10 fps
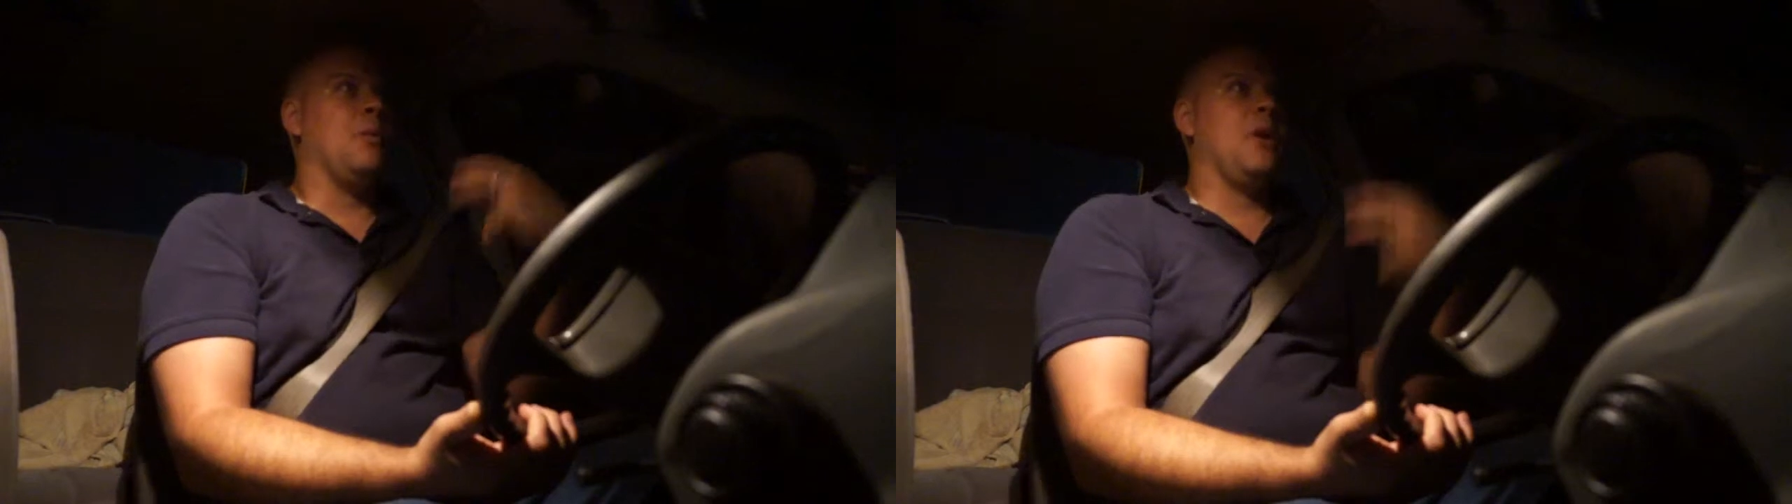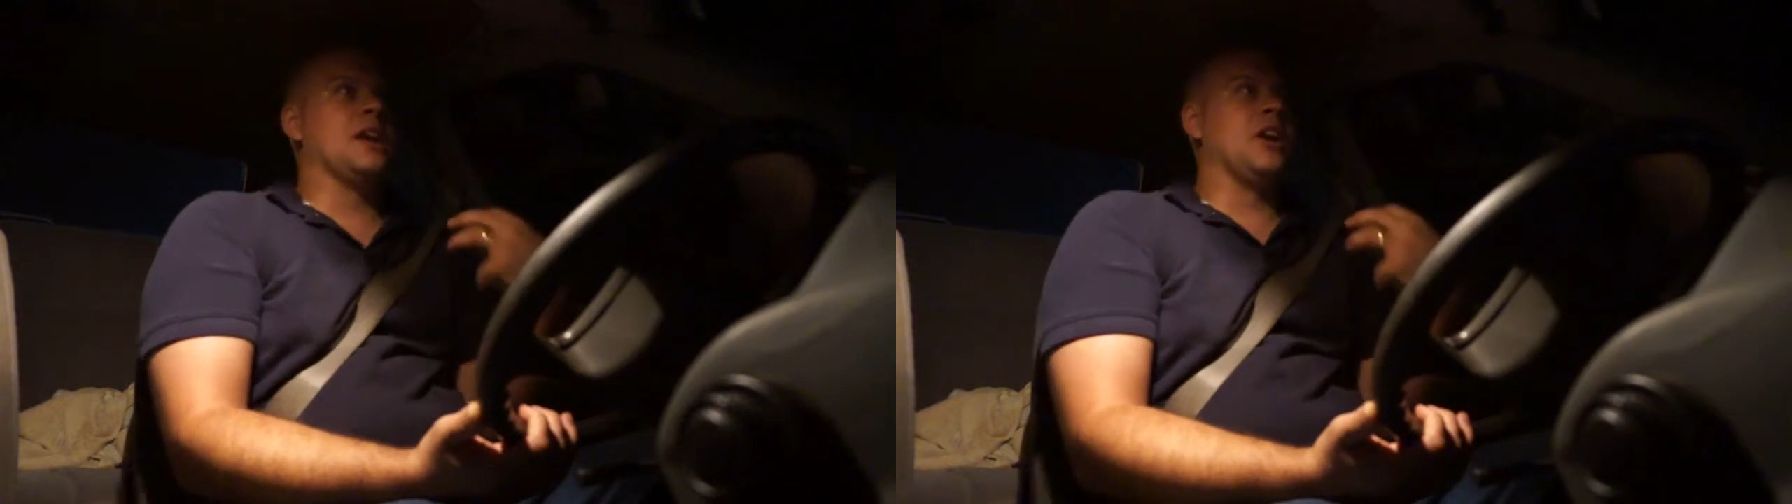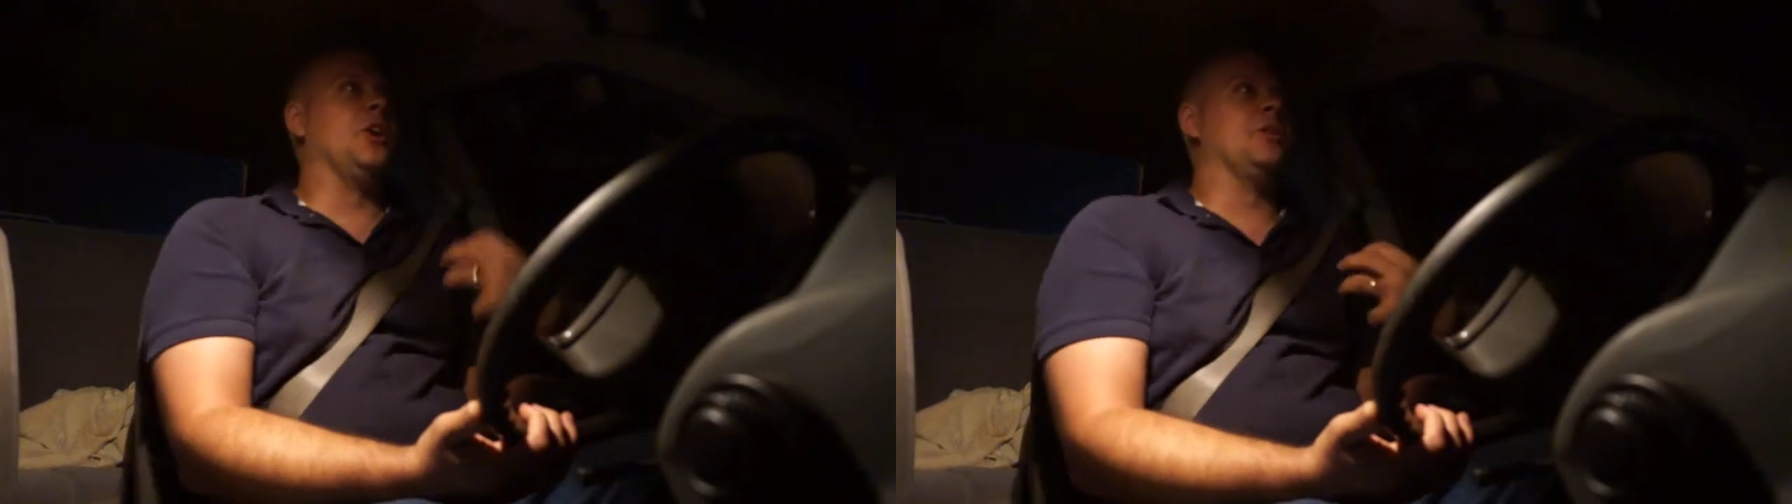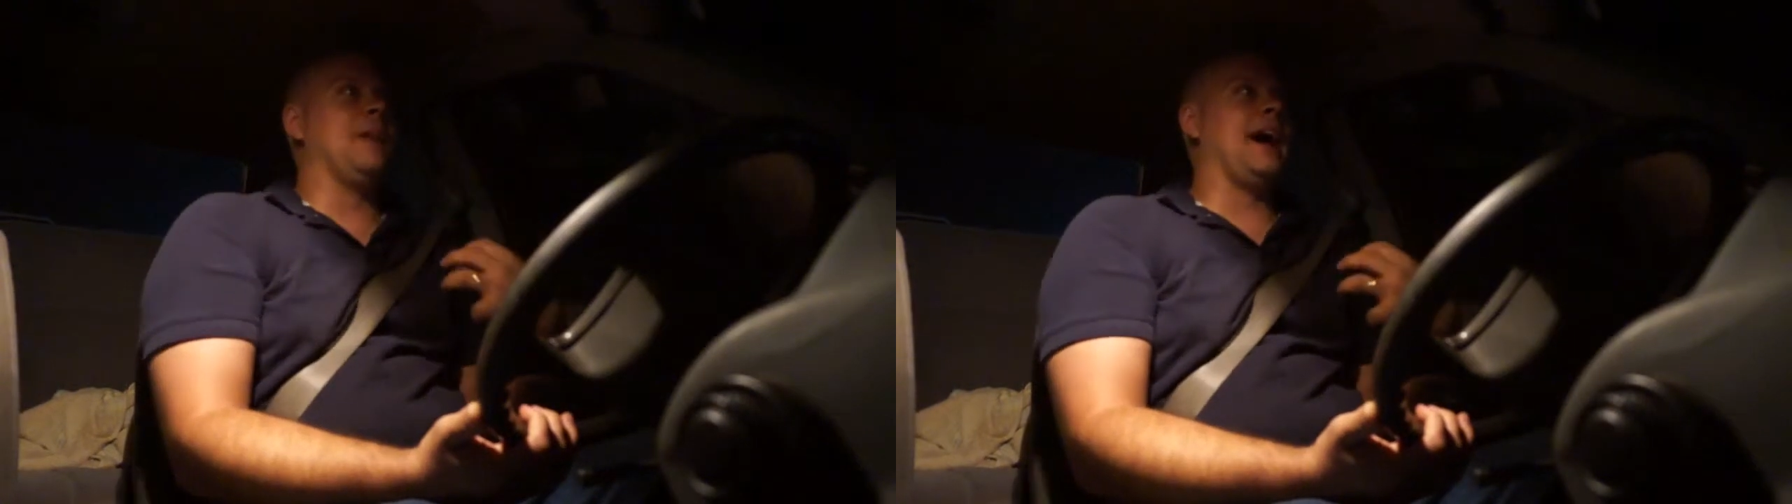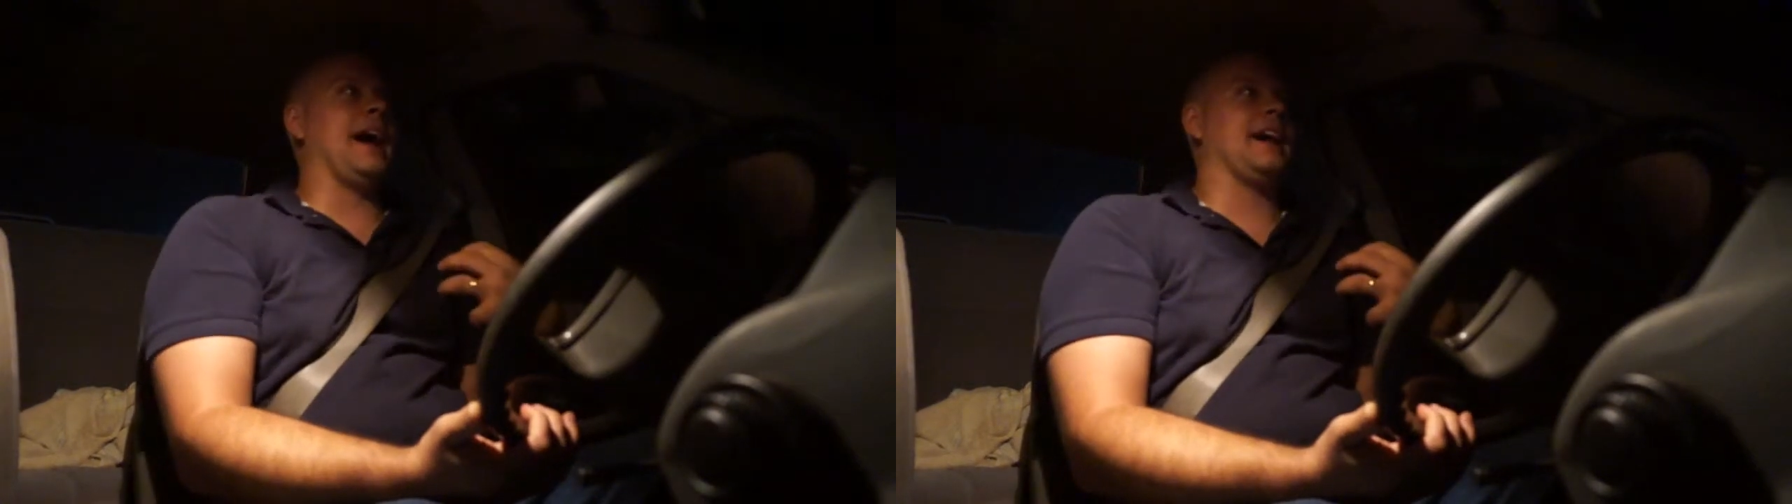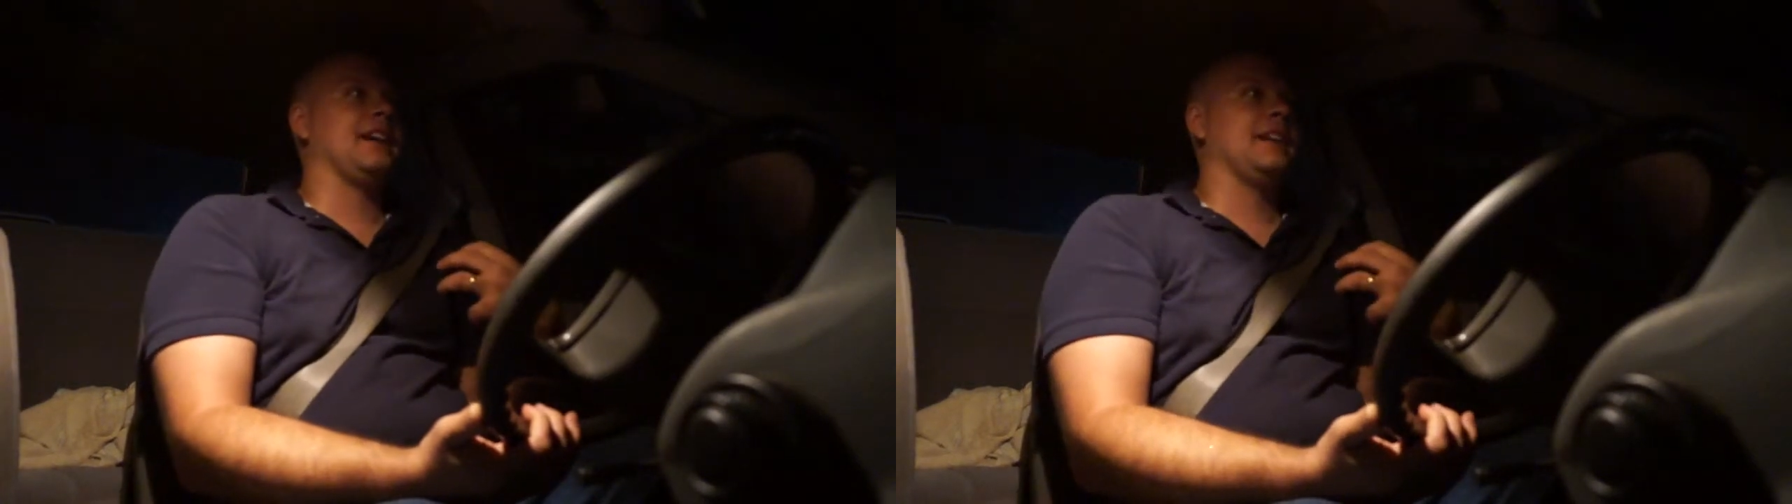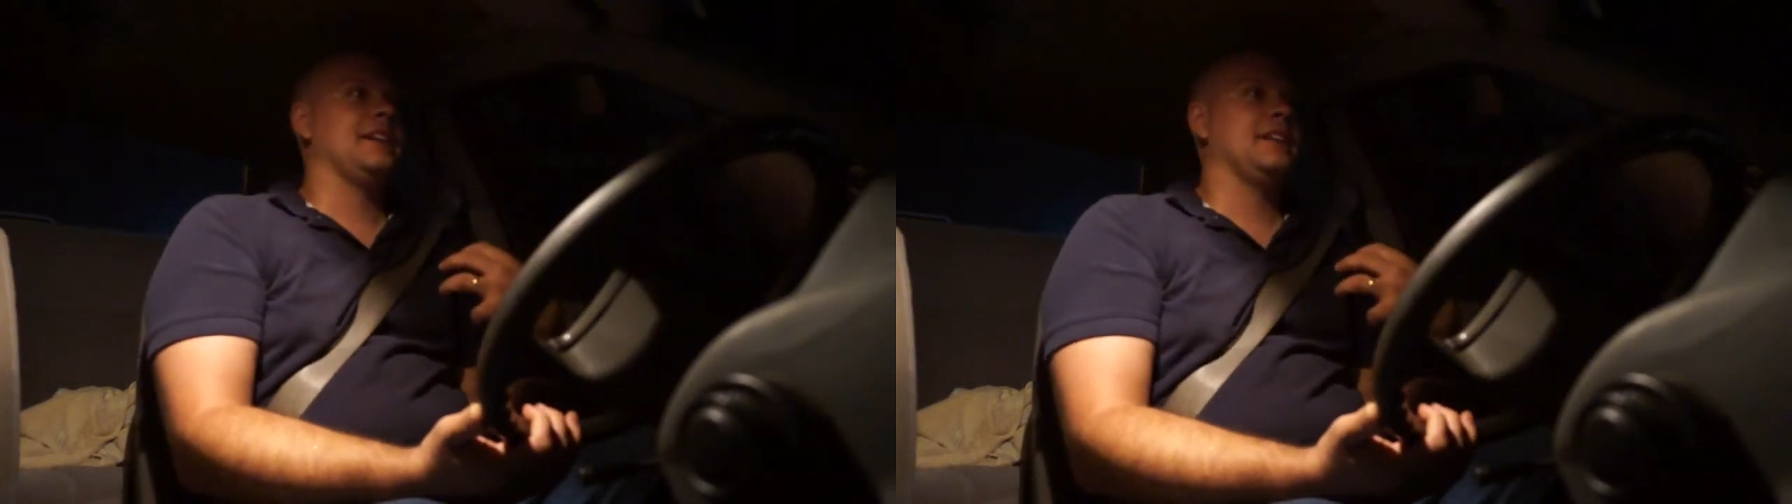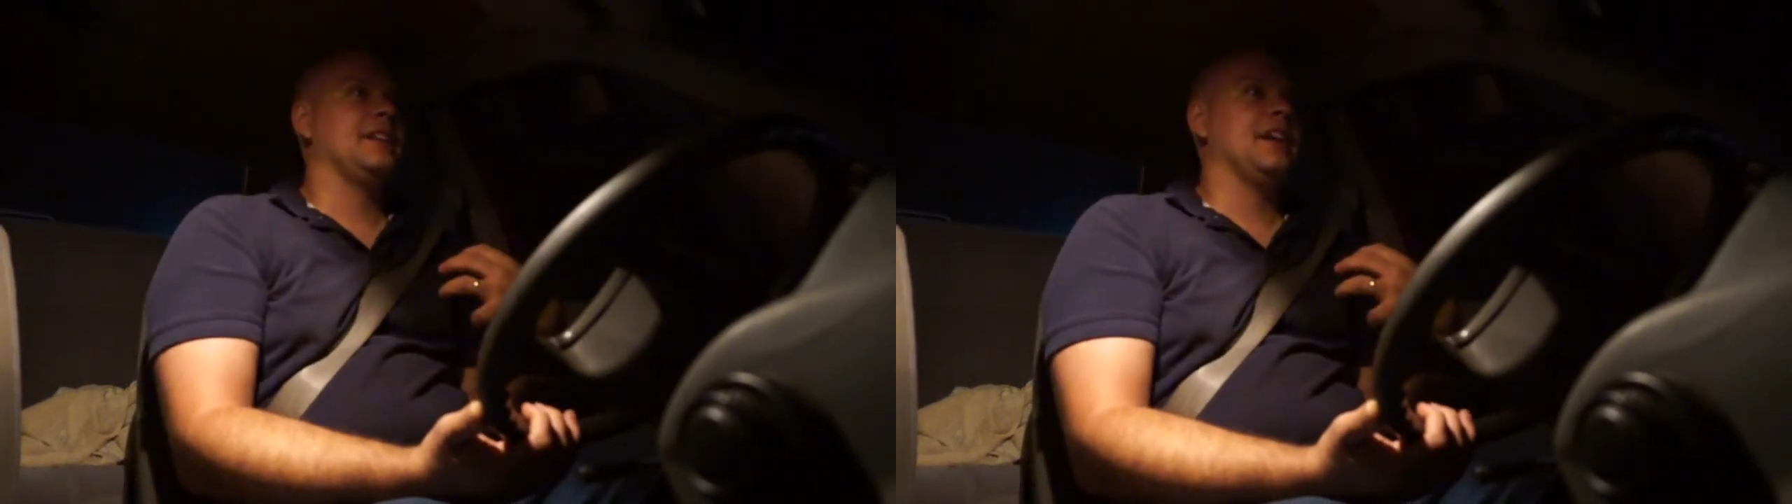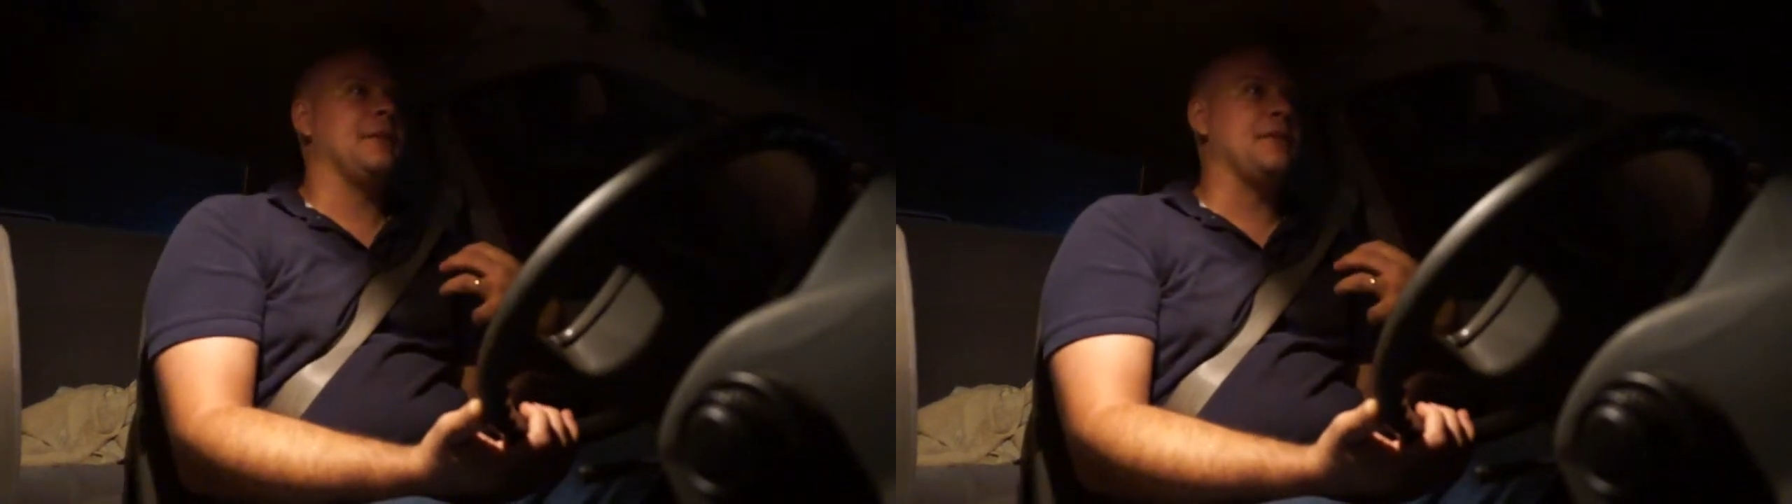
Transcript: want to hold back. I'm